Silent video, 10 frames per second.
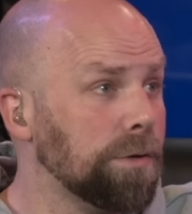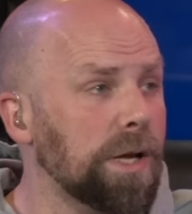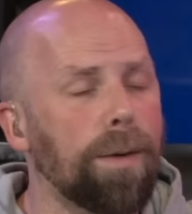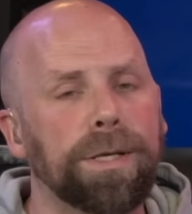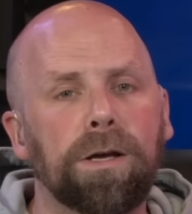
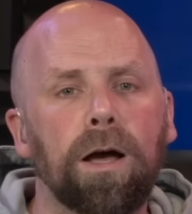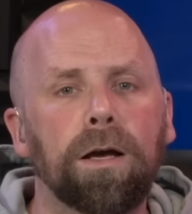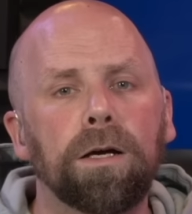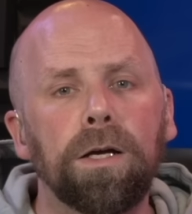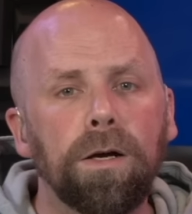Tama
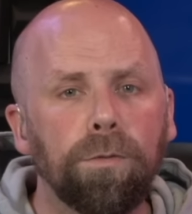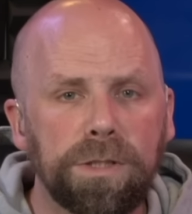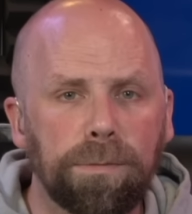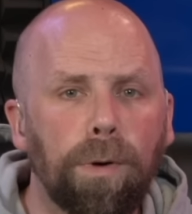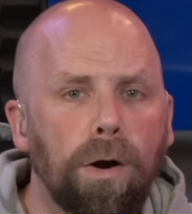Tonga
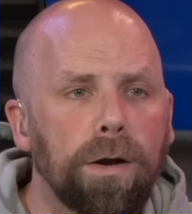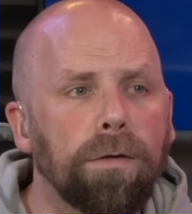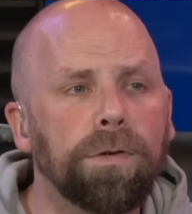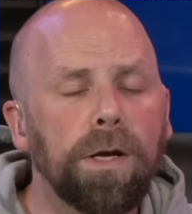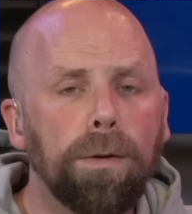was a part of.